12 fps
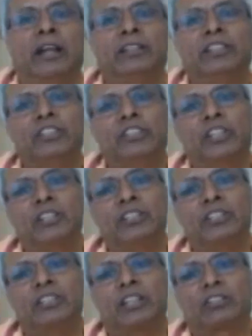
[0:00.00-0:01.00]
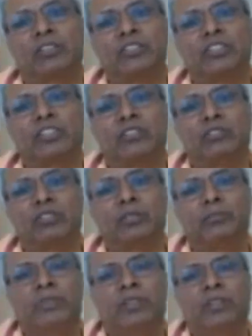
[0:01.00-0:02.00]
And these changes are
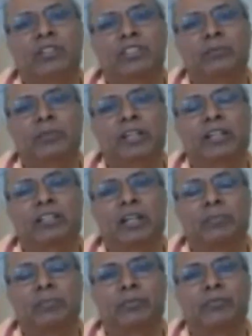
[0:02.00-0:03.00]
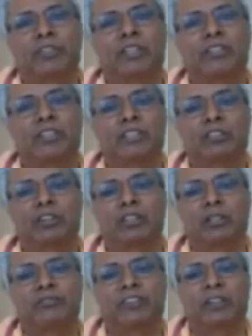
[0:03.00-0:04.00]
consecutive, similar type of changes or
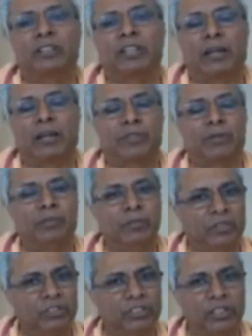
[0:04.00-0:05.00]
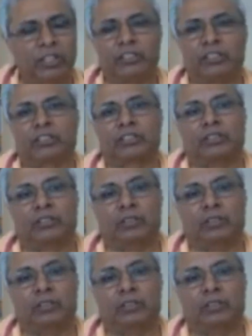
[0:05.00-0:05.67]
different types of changes.